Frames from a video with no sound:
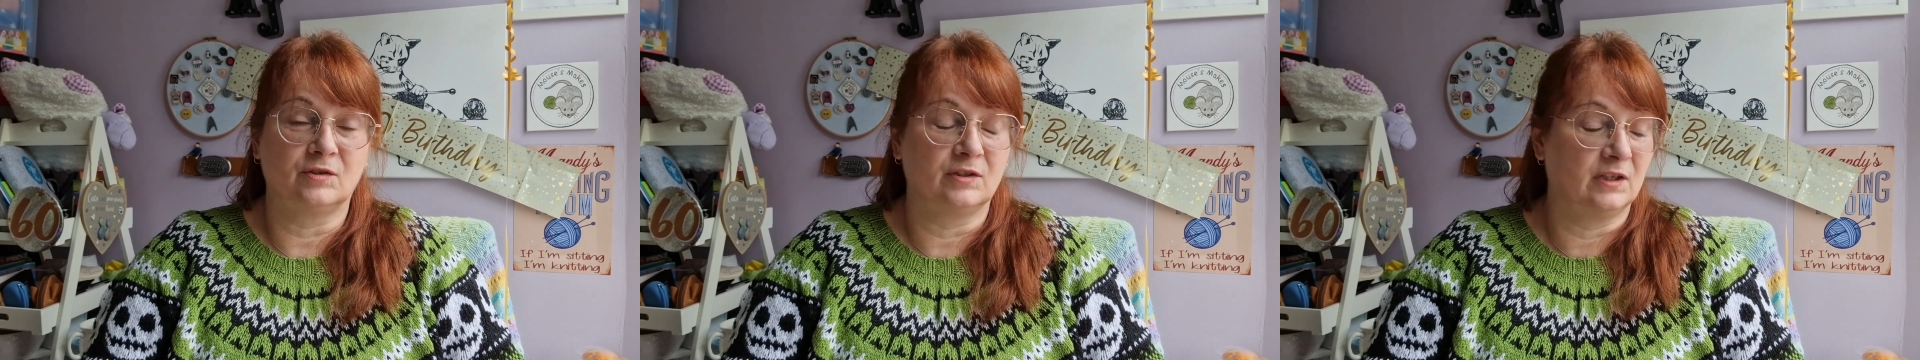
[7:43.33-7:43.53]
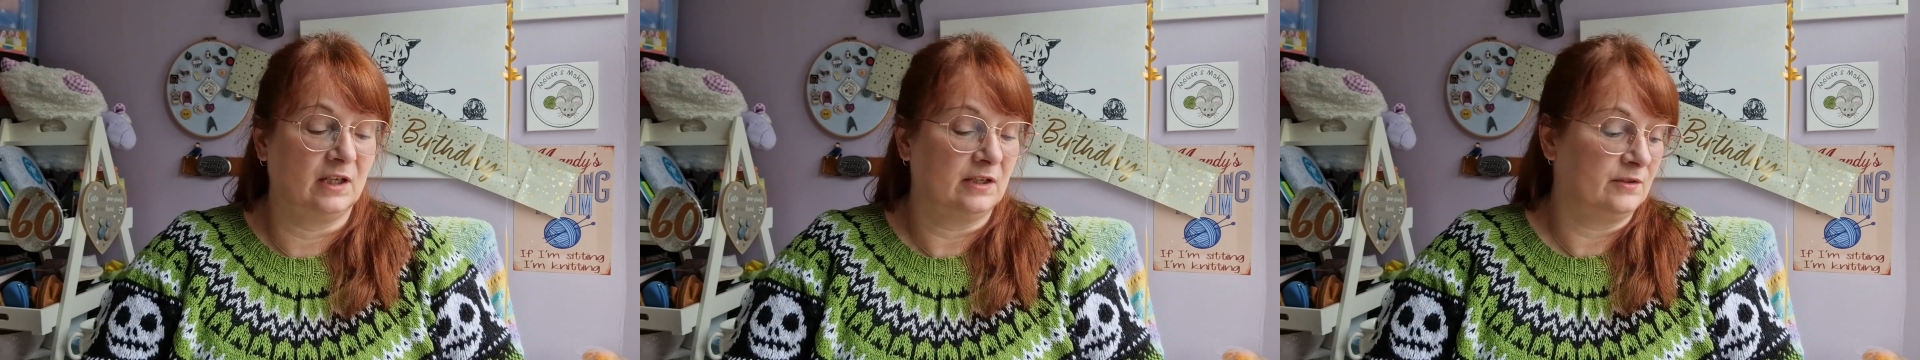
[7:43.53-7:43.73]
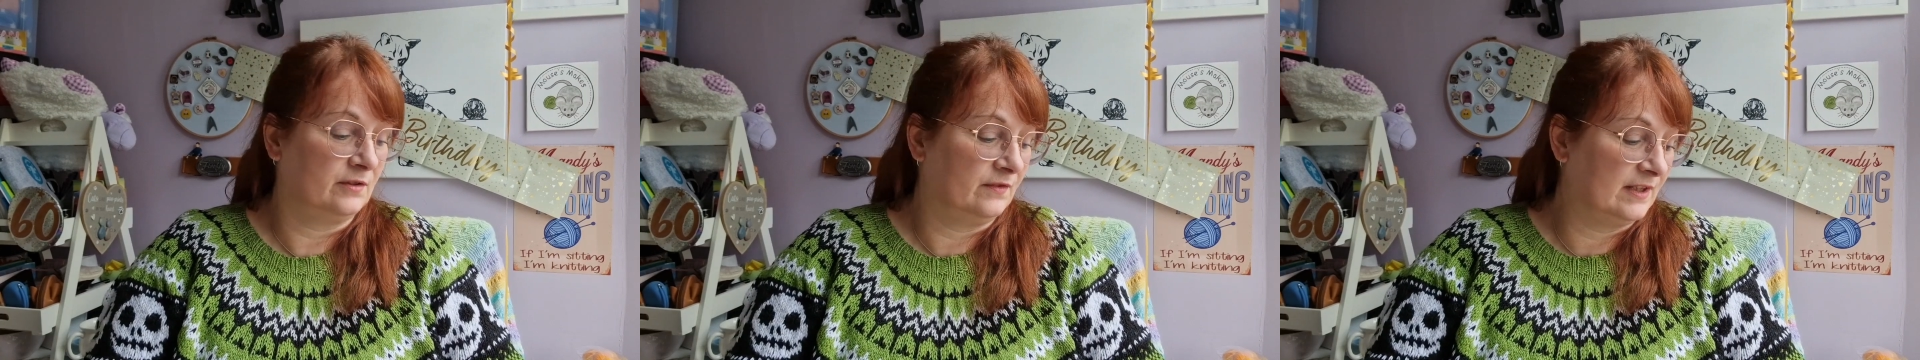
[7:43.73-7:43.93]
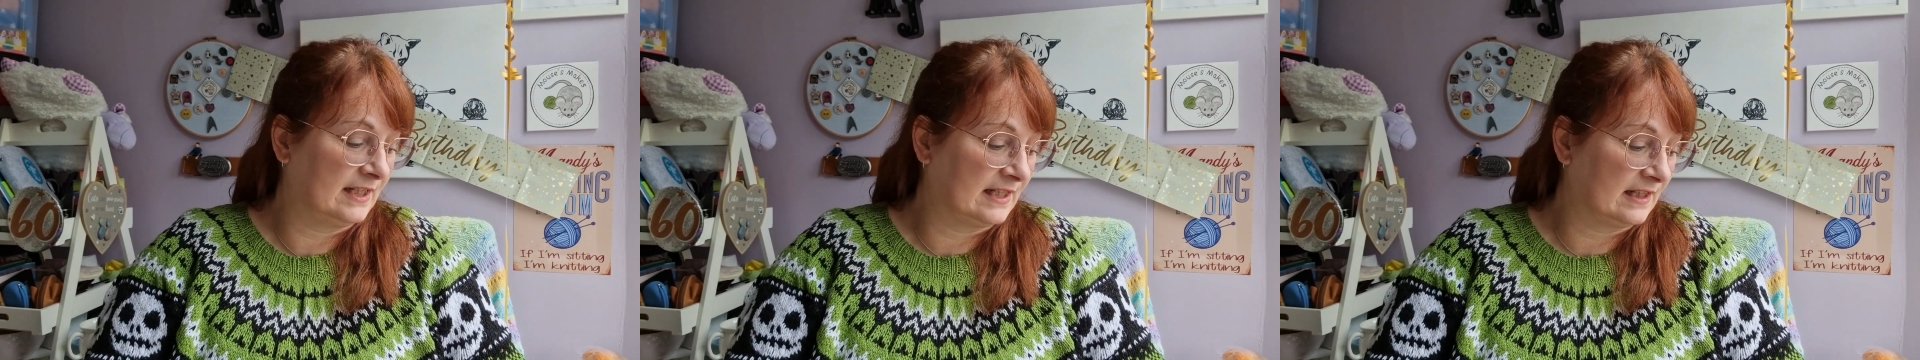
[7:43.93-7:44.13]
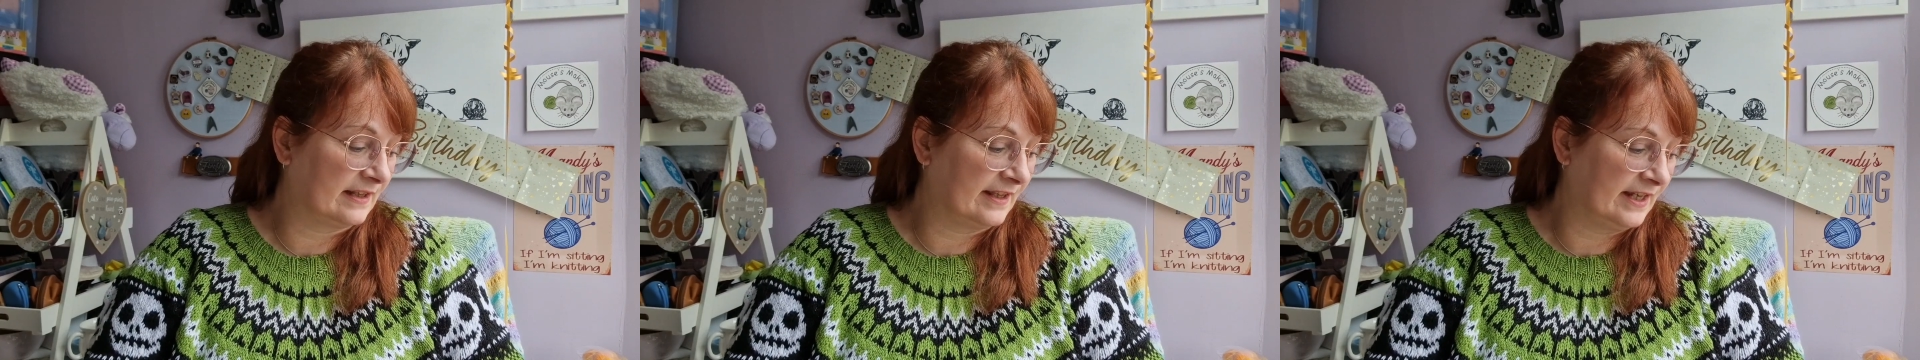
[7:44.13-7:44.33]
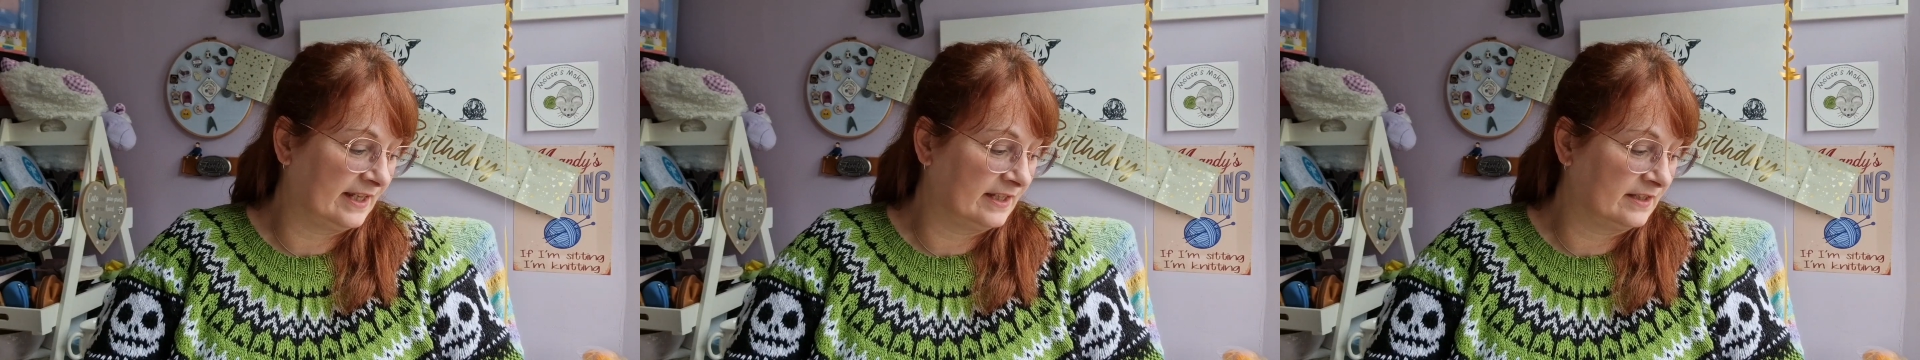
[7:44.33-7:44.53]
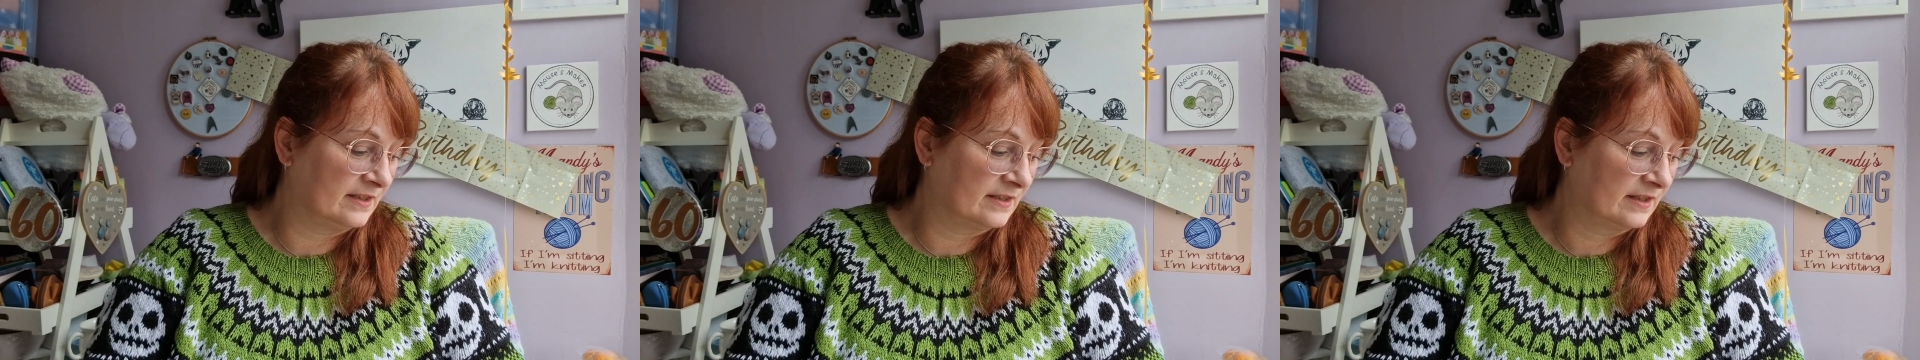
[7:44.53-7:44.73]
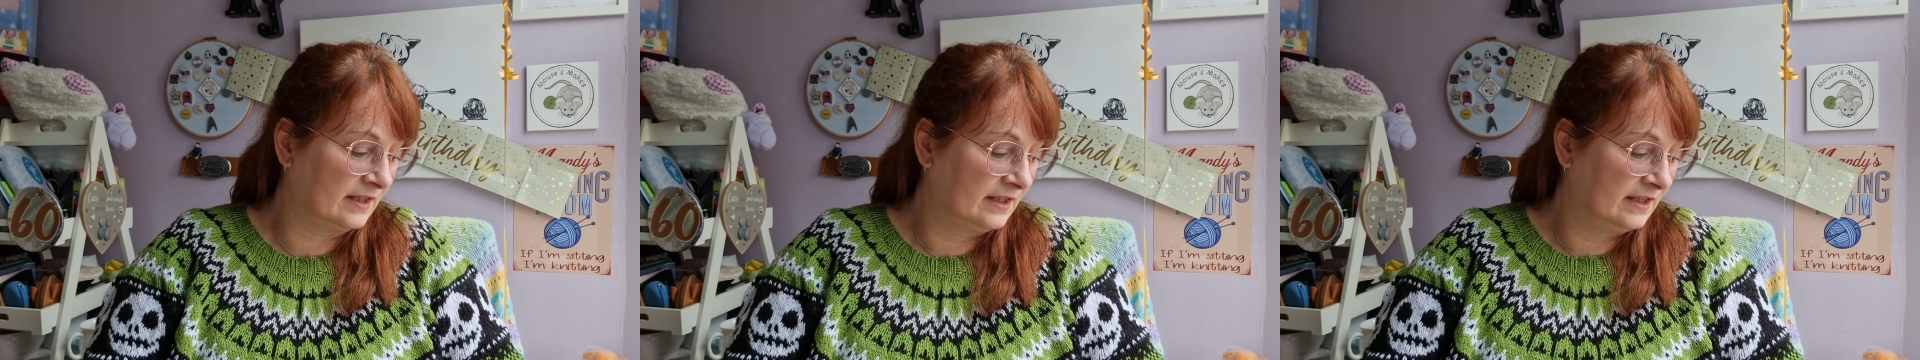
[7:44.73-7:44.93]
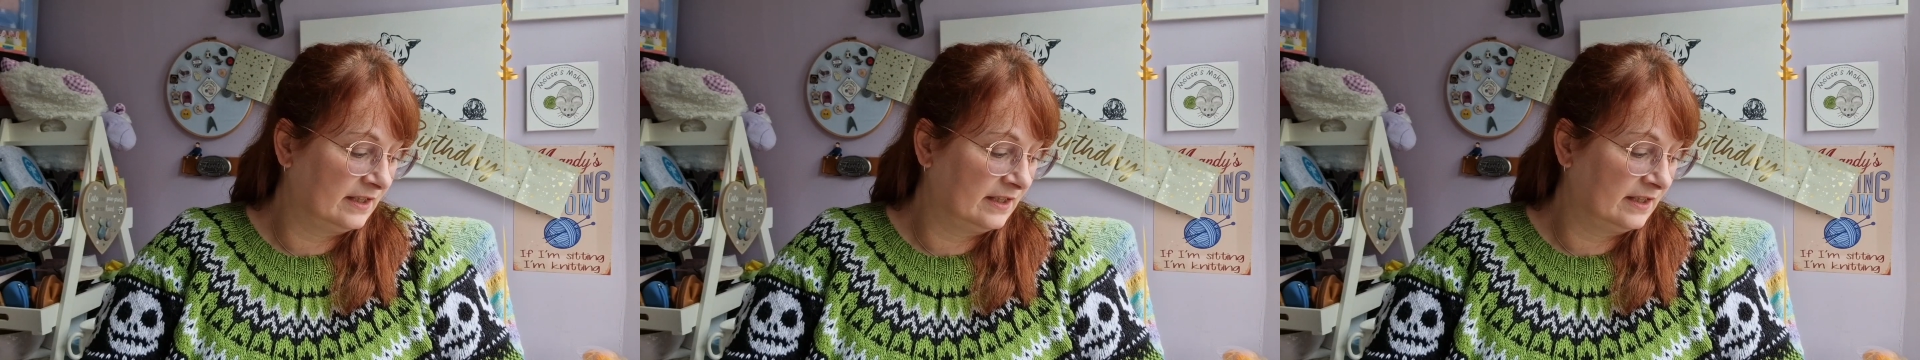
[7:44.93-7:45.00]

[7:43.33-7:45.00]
on a load of little things